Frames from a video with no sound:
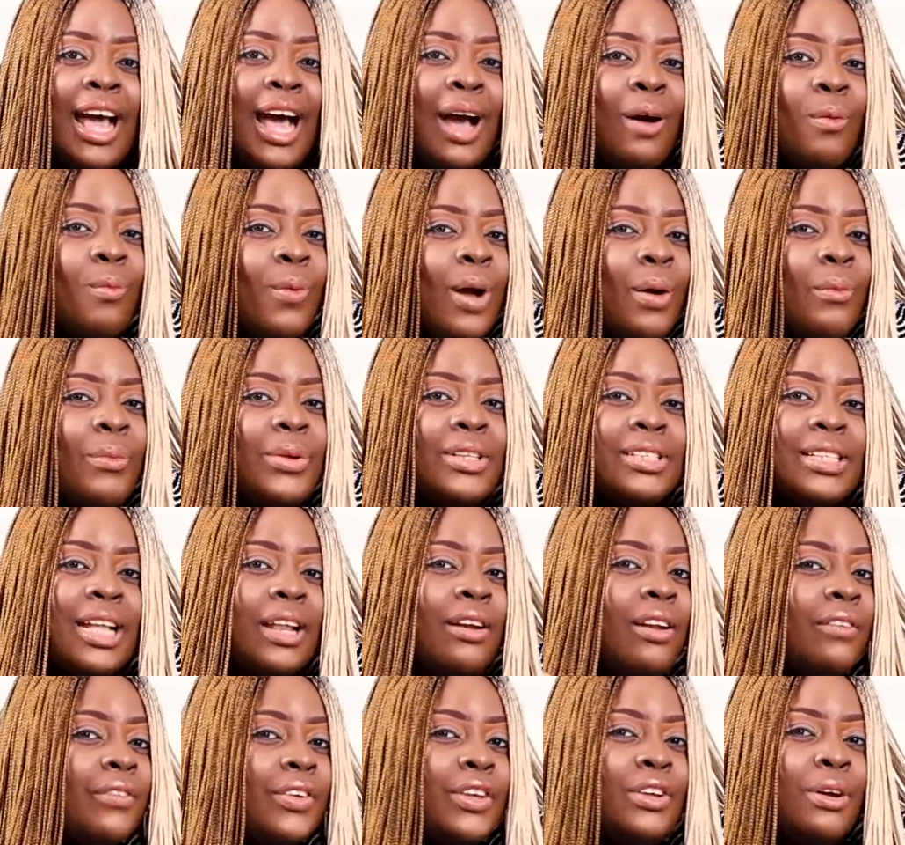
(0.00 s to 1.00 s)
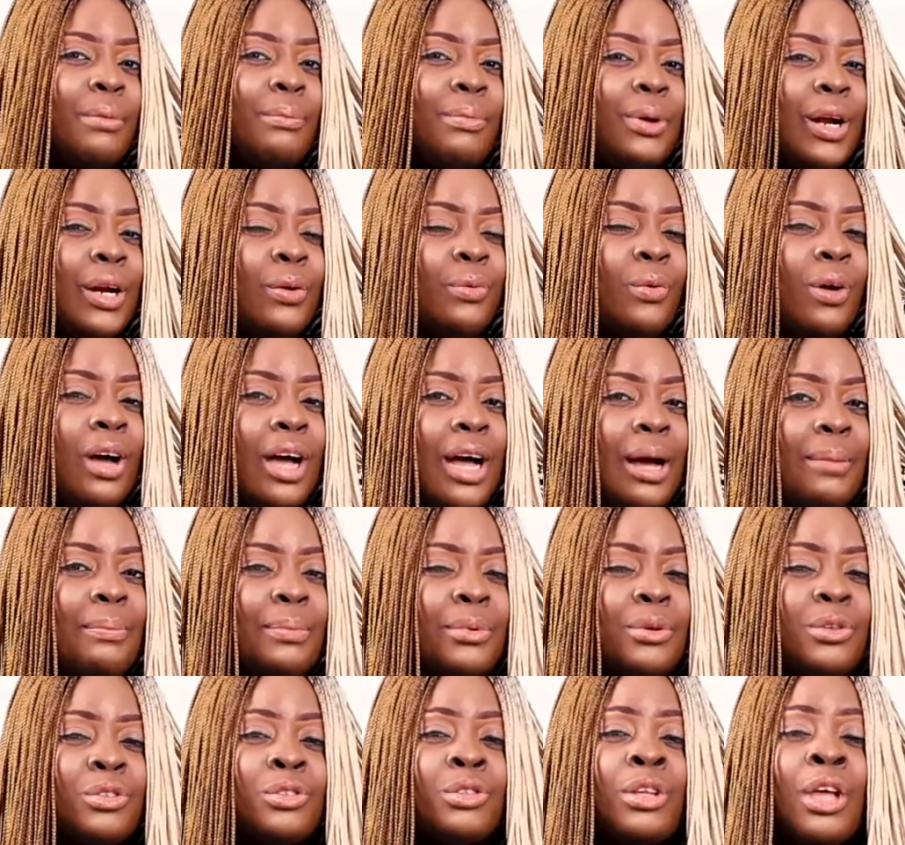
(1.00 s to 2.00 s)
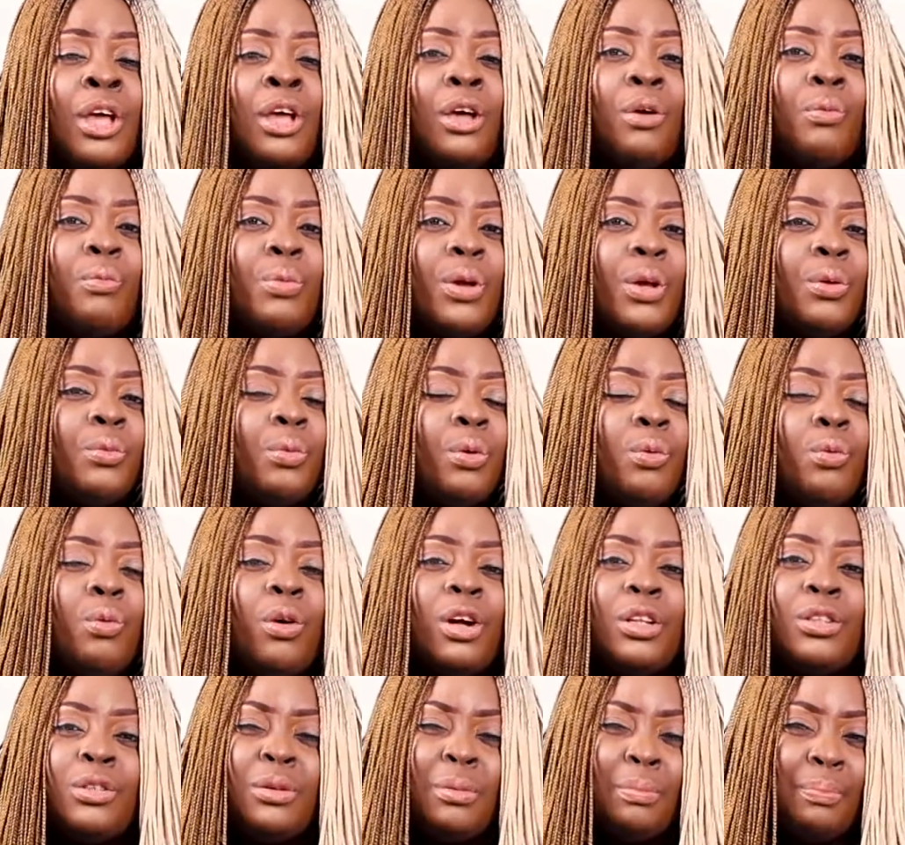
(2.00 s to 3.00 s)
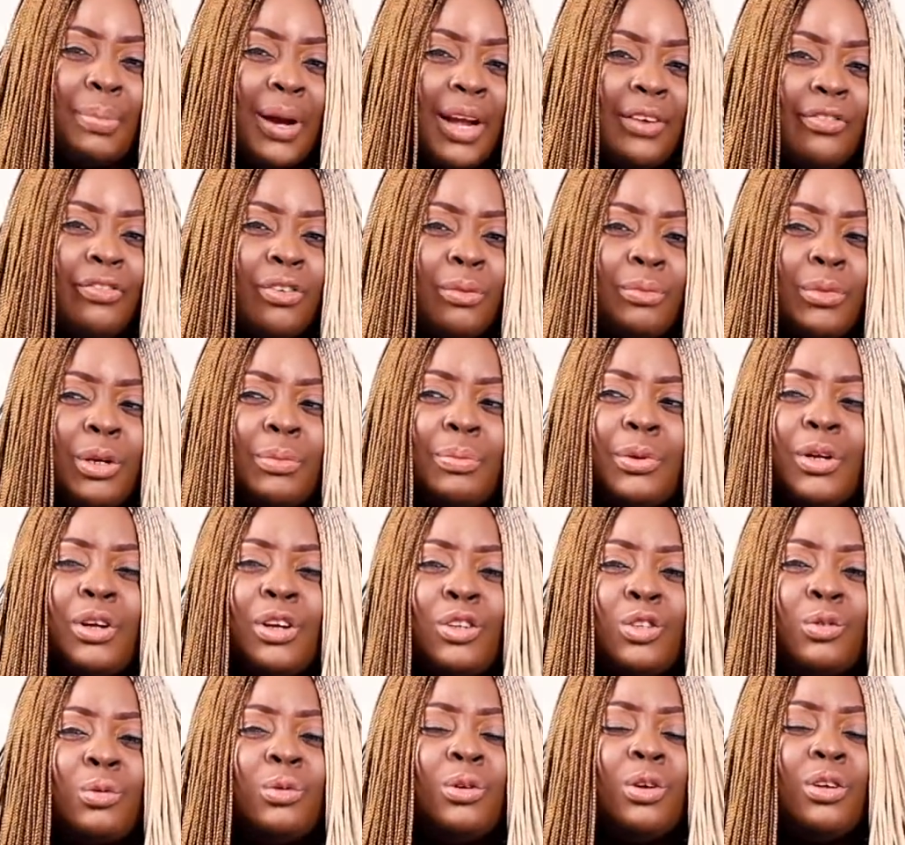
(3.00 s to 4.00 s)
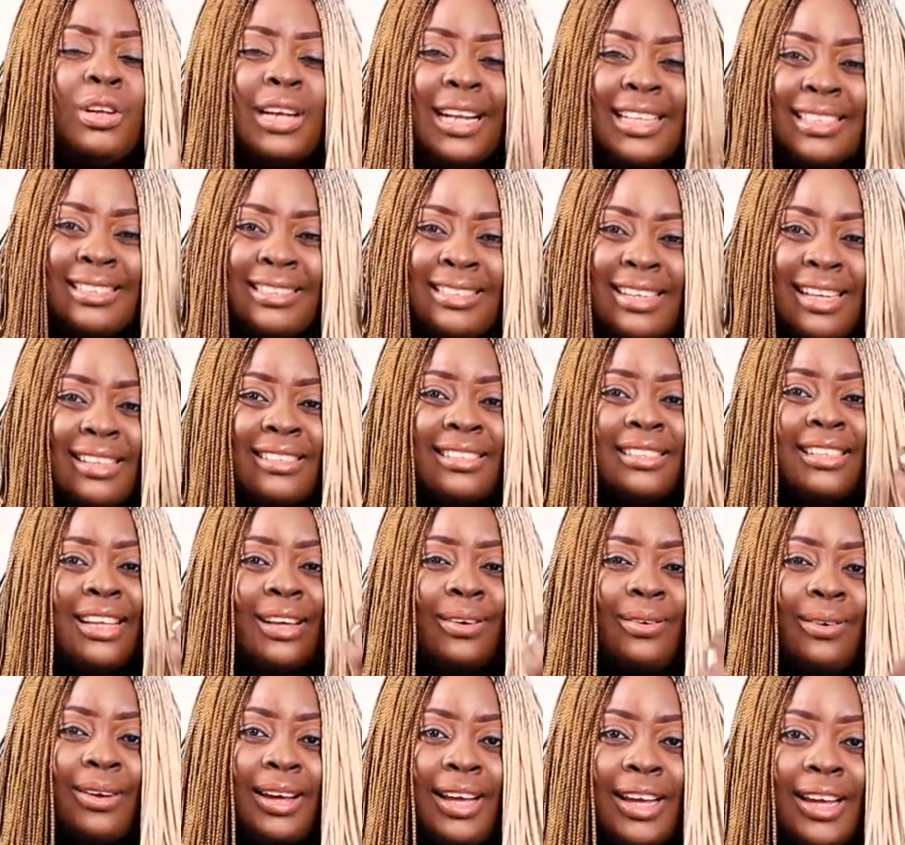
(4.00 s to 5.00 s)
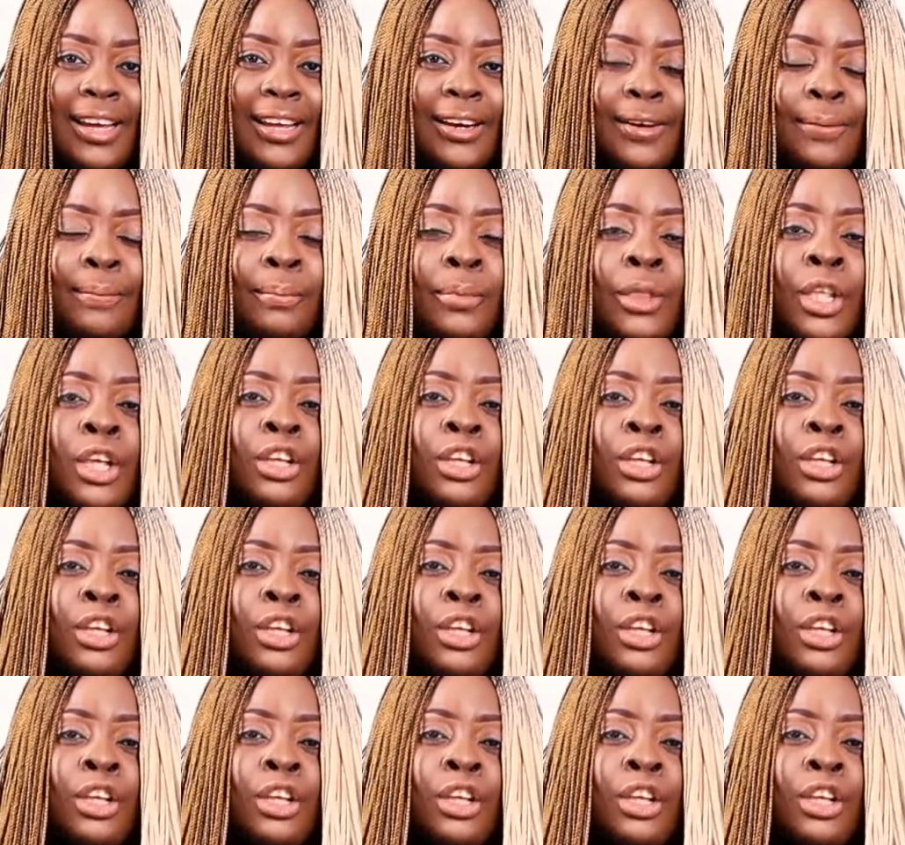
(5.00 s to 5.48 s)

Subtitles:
And when we start loving your brand, what happens? We will want to buy from you because we know that sense they your head.